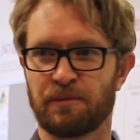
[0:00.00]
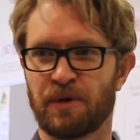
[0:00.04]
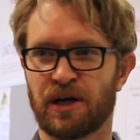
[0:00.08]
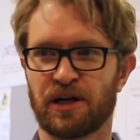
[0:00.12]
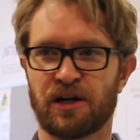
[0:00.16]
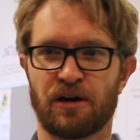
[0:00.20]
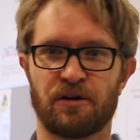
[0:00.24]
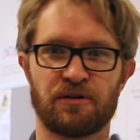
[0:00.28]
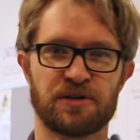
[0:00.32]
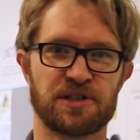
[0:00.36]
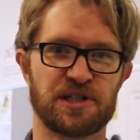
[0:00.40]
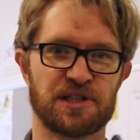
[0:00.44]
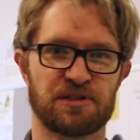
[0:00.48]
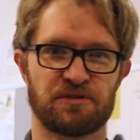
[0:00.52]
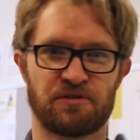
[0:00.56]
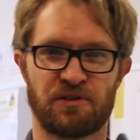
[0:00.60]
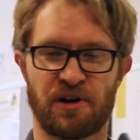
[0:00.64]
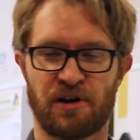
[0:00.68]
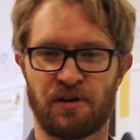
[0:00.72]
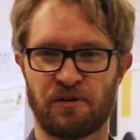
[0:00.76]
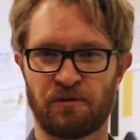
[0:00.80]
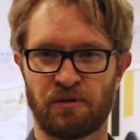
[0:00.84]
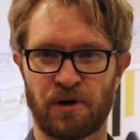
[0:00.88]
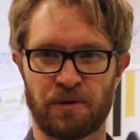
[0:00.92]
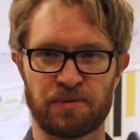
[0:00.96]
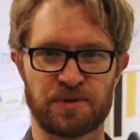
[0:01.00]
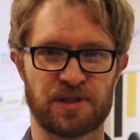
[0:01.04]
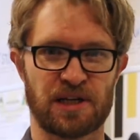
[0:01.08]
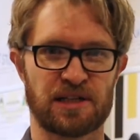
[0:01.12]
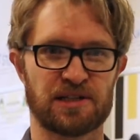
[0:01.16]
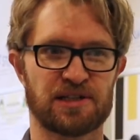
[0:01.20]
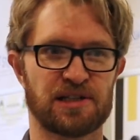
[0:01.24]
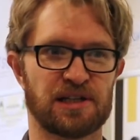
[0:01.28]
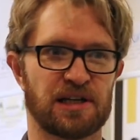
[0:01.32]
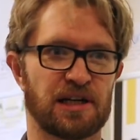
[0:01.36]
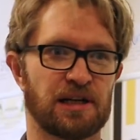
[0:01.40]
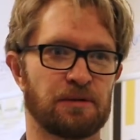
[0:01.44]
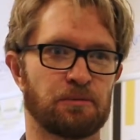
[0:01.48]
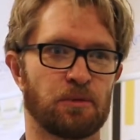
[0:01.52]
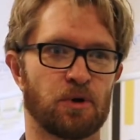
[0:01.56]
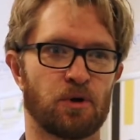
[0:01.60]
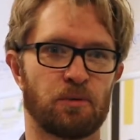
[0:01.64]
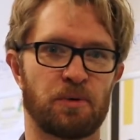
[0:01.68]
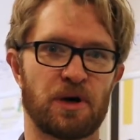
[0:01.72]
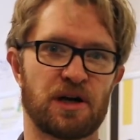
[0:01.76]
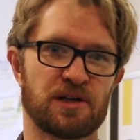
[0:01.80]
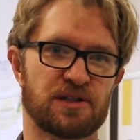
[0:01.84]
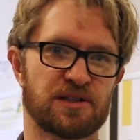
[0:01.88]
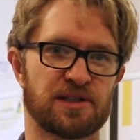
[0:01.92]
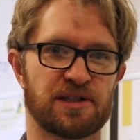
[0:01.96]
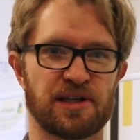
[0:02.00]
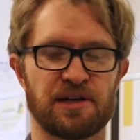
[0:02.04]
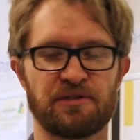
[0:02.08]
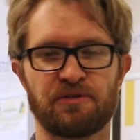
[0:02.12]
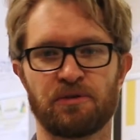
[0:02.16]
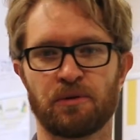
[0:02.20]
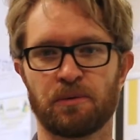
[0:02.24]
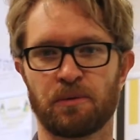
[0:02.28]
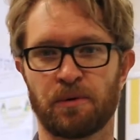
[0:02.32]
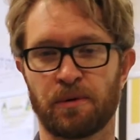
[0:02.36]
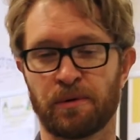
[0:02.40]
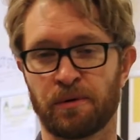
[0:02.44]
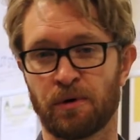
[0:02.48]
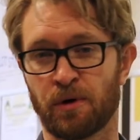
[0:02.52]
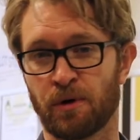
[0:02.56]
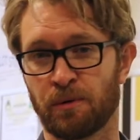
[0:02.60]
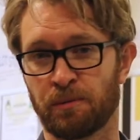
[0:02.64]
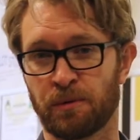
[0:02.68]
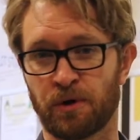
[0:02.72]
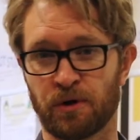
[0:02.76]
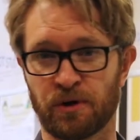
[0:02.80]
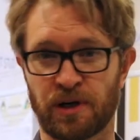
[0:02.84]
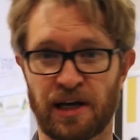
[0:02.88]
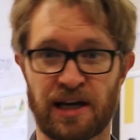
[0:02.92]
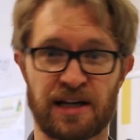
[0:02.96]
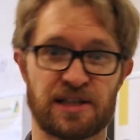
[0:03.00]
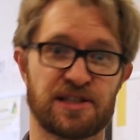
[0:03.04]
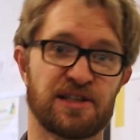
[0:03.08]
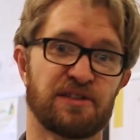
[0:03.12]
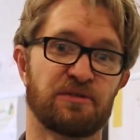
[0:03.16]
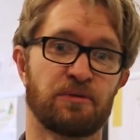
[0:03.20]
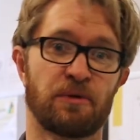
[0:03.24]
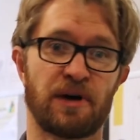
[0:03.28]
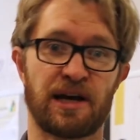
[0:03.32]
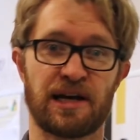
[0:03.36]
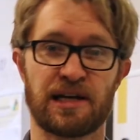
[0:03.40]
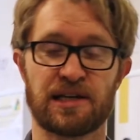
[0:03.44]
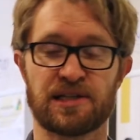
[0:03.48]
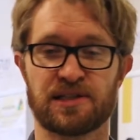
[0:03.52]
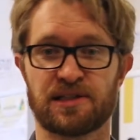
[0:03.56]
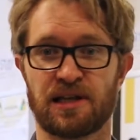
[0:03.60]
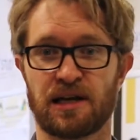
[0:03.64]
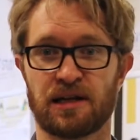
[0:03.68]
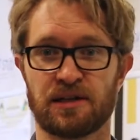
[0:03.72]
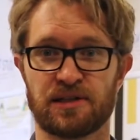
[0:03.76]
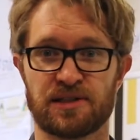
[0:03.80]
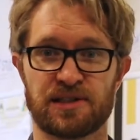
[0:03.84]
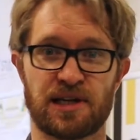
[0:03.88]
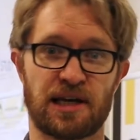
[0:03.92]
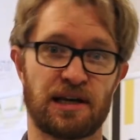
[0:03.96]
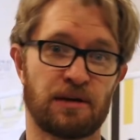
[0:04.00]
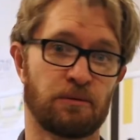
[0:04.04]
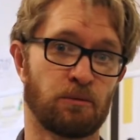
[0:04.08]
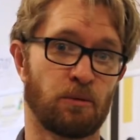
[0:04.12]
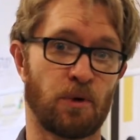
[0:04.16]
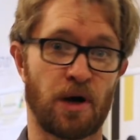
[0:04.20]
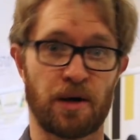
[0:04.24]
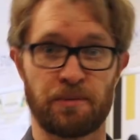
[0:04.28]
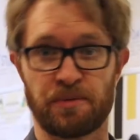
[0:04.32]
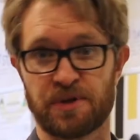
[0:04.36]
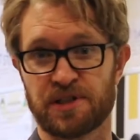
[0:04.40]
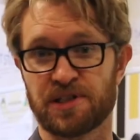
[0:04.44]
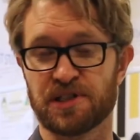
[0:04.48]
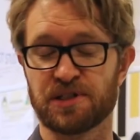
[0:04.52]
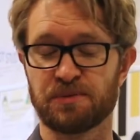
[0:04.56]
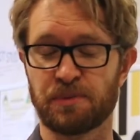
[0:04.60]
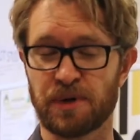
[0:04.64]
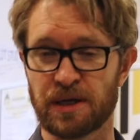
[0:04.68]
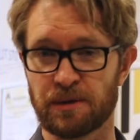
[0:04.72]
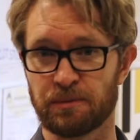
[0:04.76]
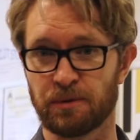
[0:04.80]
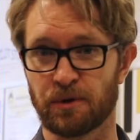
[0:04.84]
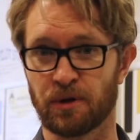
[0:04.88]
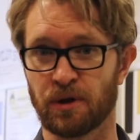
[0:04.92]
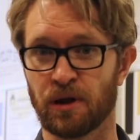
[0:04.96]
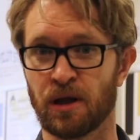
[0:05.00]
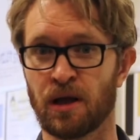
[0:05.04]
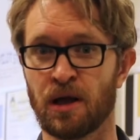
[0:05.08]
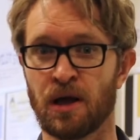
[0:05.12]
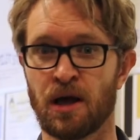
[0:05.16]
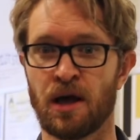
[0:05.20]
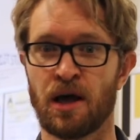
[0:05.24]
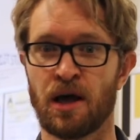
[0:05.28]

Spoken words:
minorities represented in more positive or more negative ways than, say, white British people?